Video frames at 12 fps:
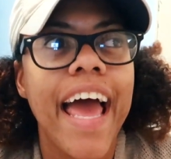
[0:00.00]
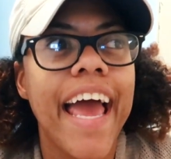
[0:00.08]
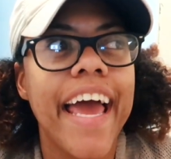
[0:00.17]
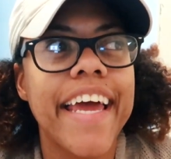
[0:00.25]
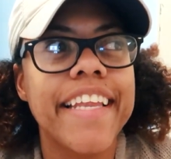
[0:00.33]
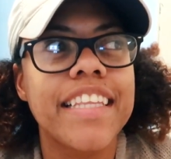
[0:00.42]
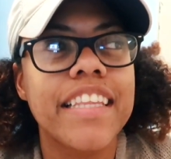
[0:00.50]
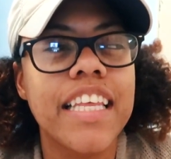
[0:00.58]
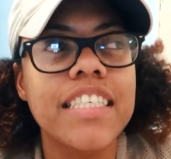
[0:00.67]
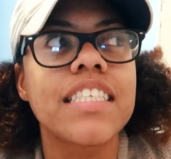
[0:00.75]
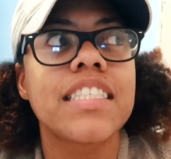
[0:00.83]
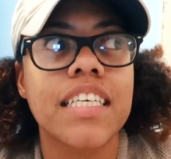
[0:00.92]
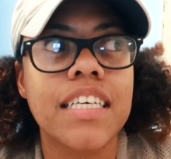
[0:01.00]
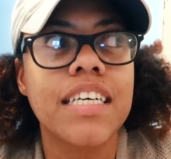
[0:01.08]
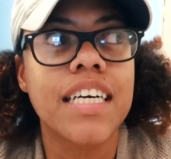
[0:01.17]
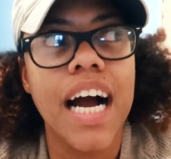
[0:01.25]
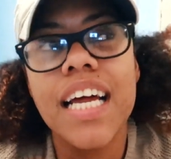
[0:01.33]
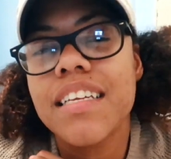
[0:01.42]
And this is
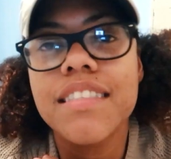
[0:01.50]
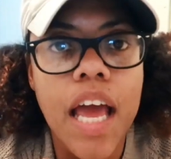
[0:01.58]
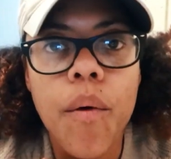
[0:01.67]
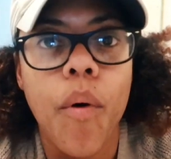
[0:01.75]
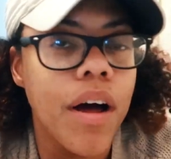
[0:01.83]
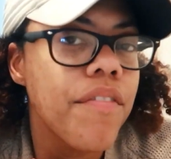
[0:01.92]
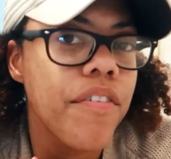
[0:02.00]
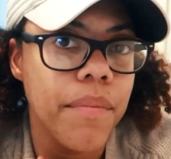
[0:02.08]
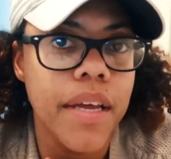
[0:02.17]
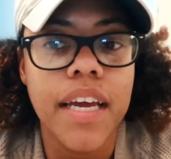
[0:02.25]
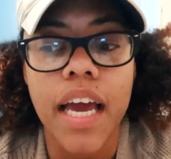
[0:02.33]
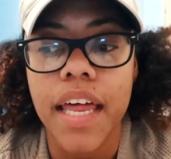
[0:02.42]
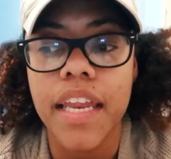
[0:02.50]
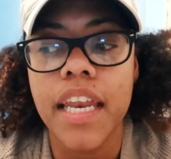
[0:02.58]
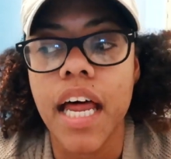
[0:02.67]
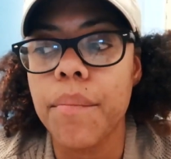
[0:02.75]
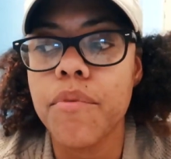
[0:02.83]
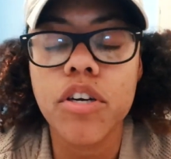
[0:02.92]
kind of day one for me again.
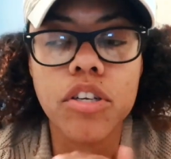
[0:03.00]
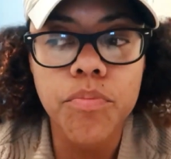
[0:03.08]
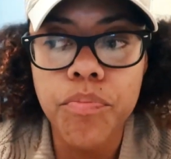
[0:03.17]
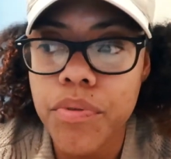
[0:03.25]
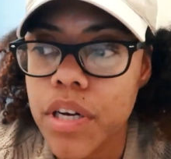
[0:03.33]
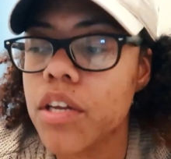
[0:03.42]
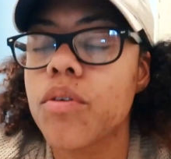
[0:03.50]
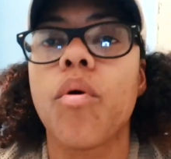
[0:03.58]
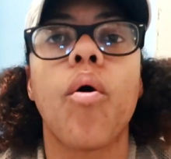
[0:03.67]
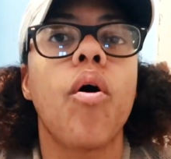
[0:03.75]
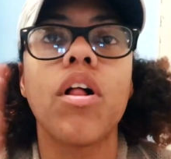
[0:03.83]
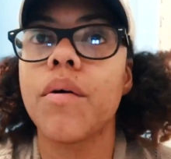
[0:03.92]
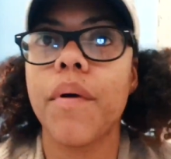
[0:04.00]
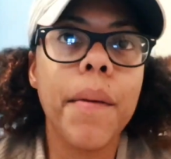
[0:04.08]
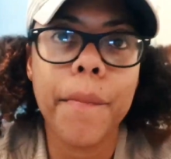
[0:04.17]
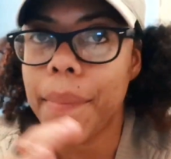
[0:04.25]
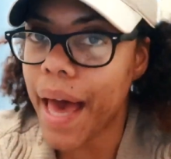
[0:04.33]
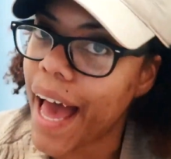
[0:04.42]
And I'm going to bring you all the
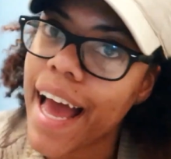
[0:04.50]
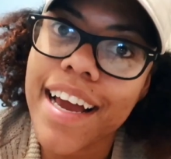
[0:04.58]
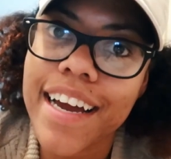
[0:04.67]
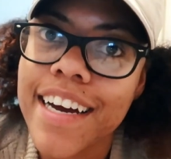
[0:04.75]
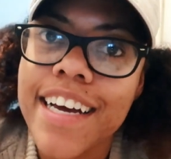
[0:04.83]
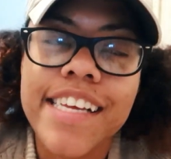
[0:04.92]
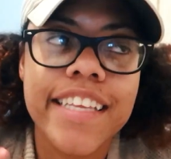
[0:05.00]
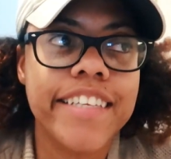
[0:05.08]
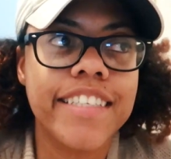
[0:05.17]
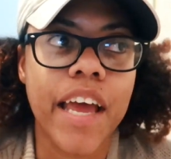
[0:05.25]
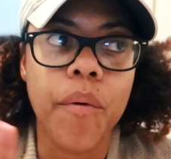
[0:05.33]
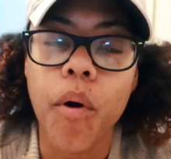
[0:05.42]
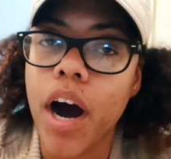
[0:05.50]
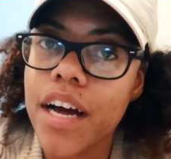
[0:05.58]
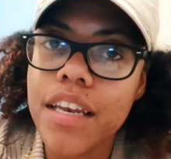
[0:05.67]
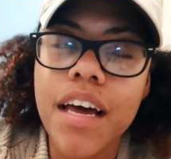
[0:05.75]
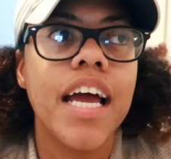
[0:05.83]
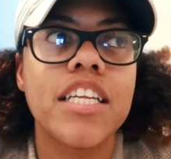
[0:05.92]
way back to day
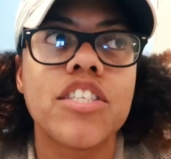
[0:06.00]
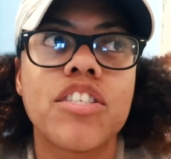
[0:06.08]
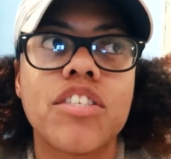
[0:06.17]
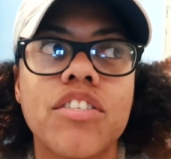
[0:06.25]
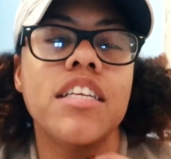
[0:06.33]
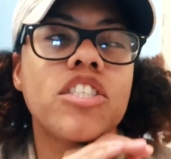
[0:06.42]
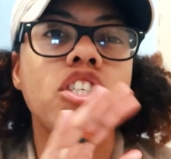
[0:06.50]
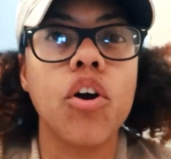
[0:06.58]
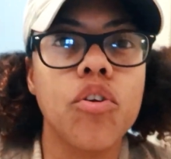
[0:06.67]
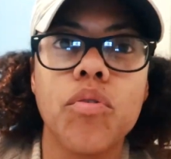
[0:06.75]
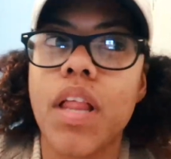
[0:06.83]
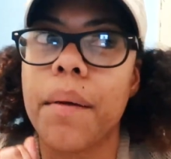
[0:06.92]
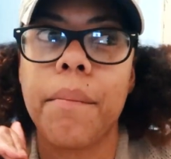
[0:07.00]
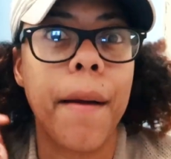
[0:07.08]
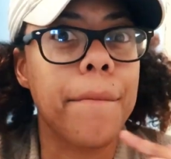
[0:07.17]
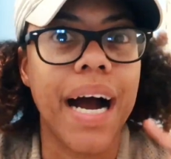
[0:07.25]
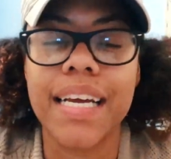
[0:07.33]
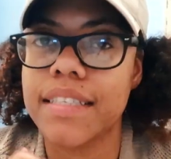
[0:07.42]
one and show you like my
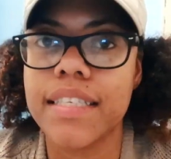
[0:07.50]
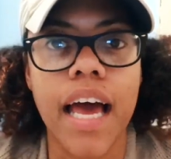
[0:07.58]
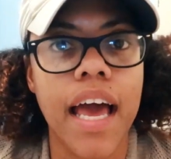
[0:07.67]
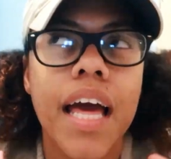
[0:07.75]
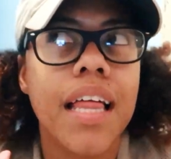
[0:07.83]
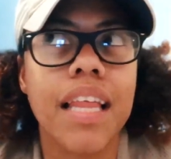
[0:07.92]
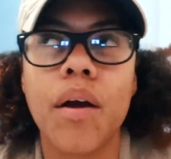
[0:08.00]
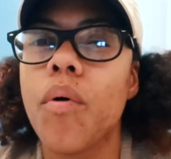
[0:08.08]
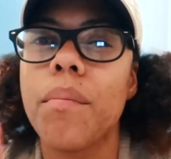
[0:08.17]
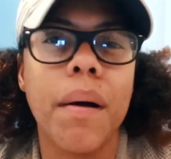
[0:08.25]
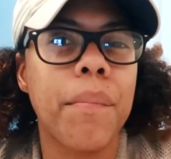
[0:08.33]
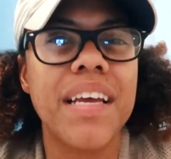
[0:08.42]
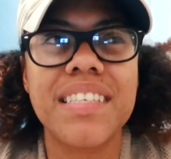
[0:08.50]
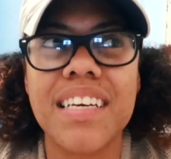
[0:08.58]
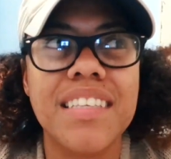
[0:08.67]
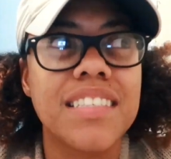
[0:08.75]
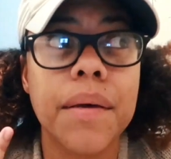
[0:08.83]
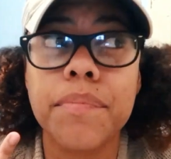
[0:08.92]
mindset and like what my
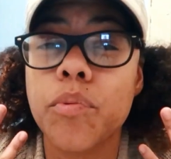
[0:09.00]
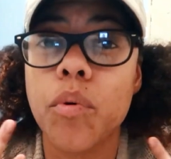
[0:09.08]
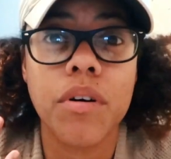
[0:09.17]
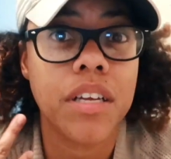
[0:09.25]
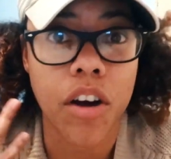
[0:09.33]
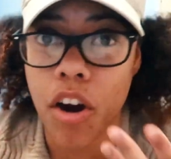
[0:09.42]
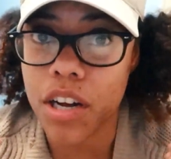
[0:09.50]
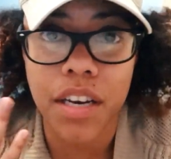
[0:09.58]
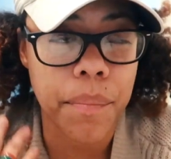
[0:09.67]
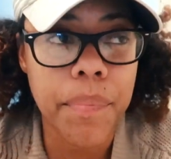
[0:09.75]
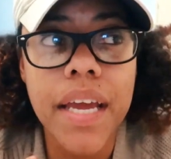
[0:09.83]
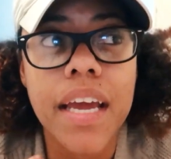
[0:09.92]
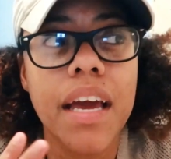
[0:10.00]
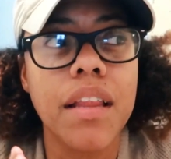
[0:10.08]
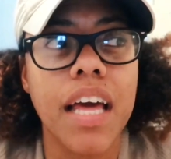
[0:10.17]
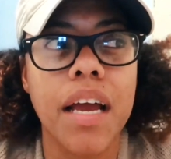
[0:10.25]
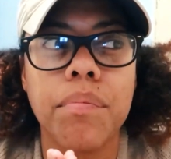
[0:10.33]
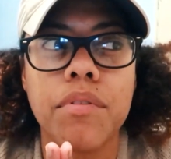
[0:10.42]
basic tips are going to be and
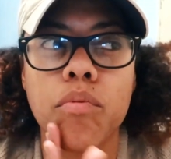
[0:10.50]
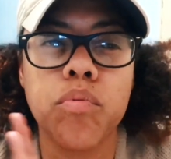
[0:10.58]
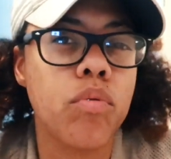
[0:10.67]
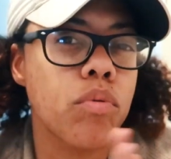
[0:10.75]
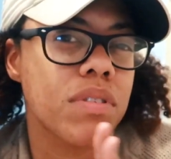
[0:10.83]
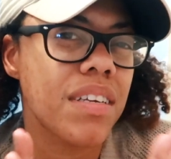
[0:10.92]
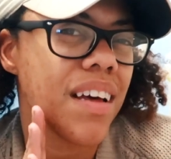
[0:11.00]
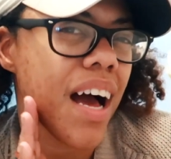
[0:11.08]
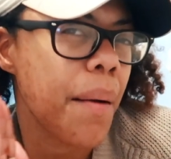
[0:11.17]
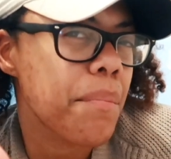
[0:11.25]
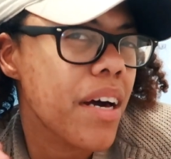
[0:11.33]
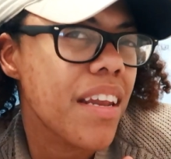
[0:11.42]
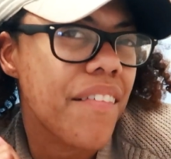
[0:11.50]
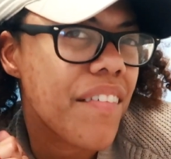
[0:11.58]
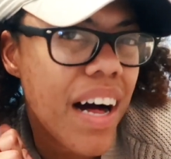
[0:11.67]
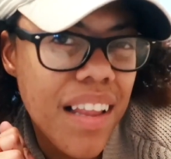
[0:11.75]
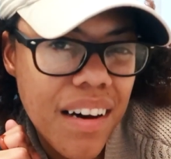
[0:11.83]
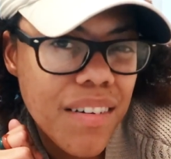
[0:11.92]
like the rules that I'm going to
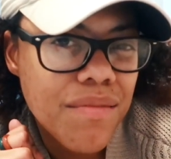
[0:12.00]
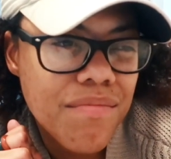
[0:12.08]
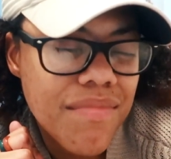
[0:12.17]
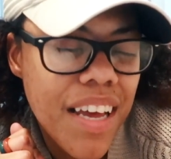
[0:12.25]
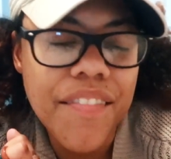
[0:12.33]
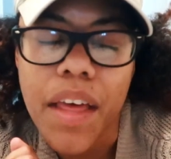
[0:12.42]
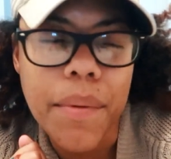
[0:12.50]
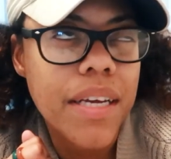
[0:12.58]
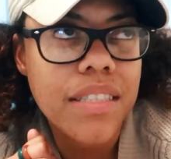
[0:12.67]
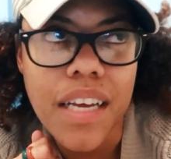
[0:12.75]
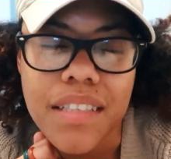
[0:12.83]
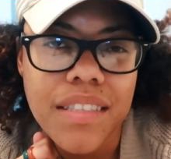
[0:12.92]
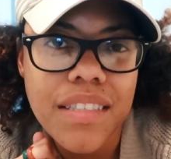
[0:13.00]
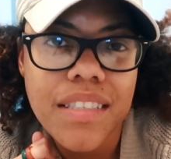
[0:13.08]
follow, if that makes sense.